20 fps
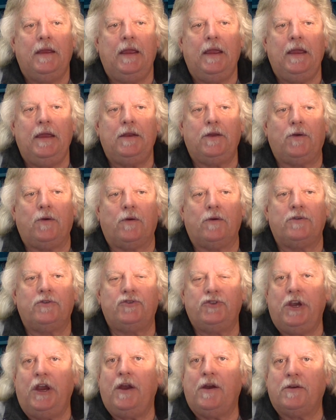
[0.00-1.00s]
And, of course,
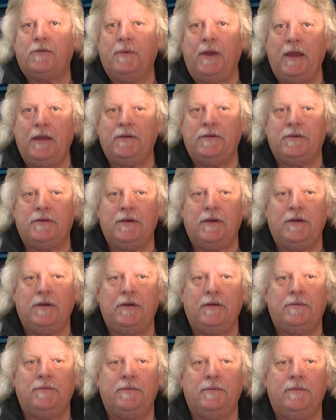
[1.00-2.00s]
chairs match.
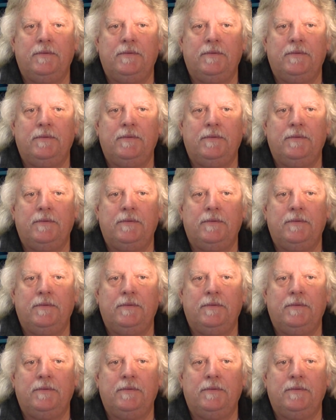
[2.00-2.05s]
Uh,